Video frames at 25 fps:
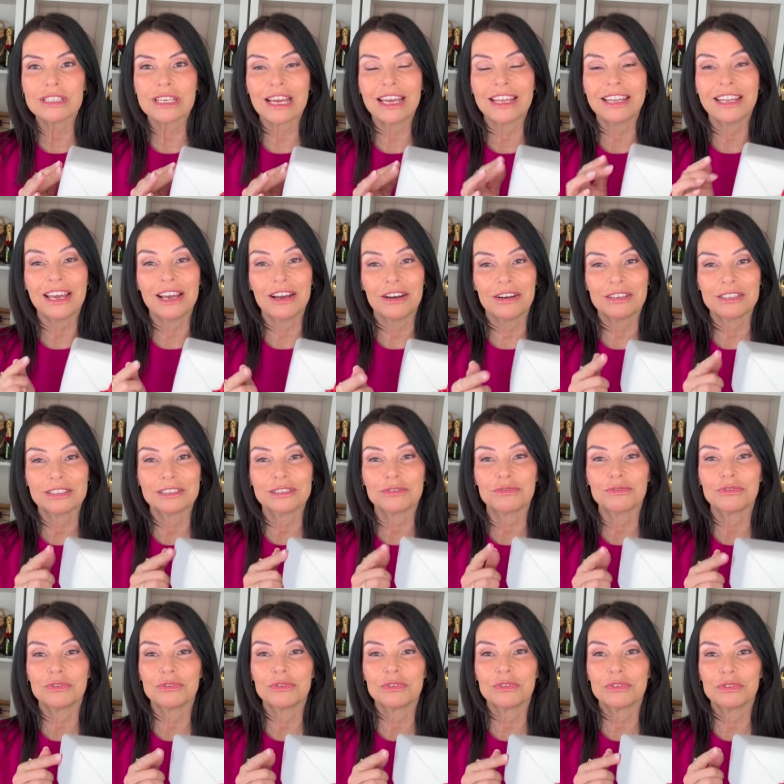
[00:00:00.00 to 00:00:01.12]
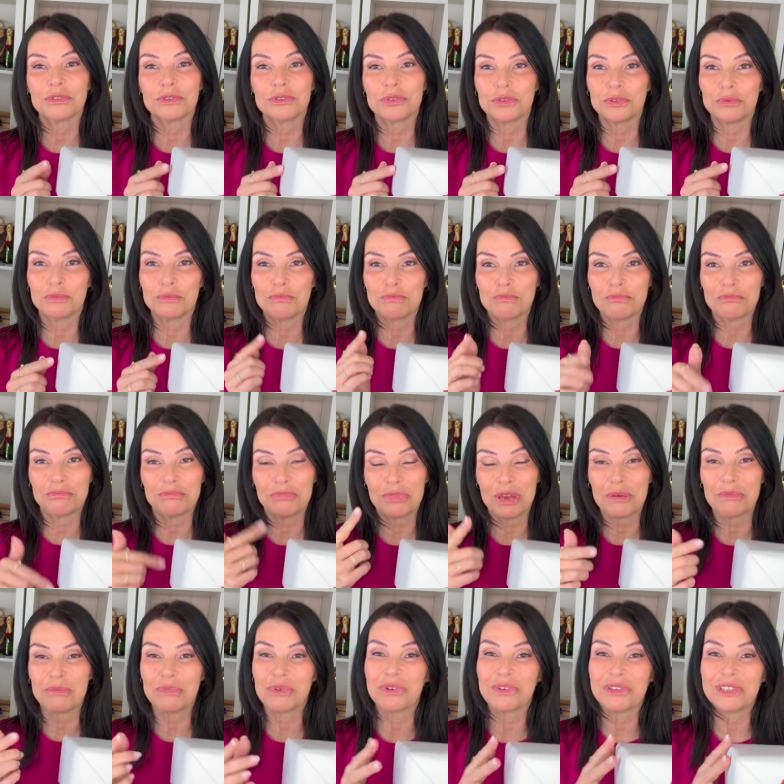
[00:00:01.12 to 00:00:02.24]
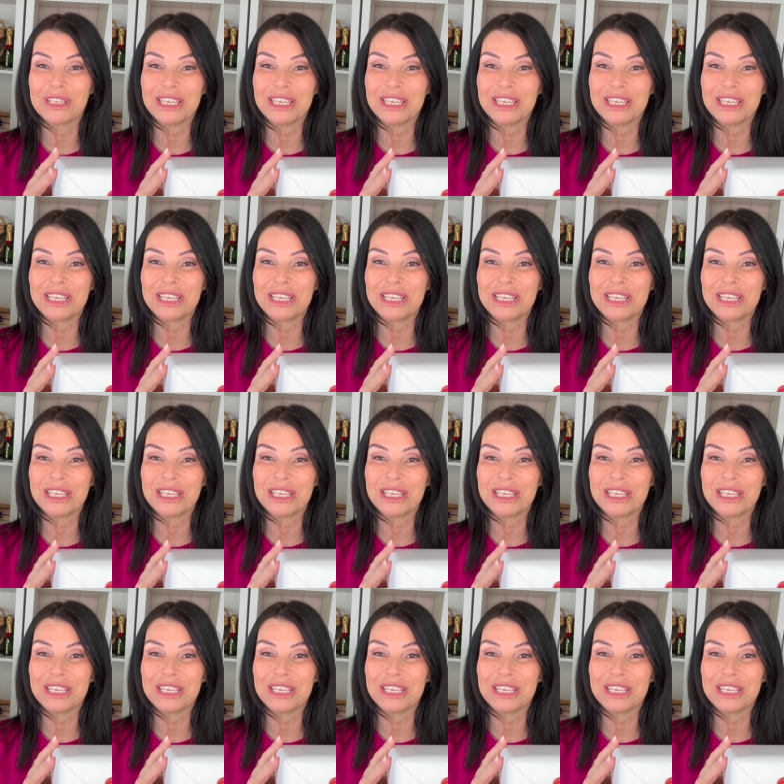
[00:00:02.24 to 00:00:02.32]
and I asked to paper it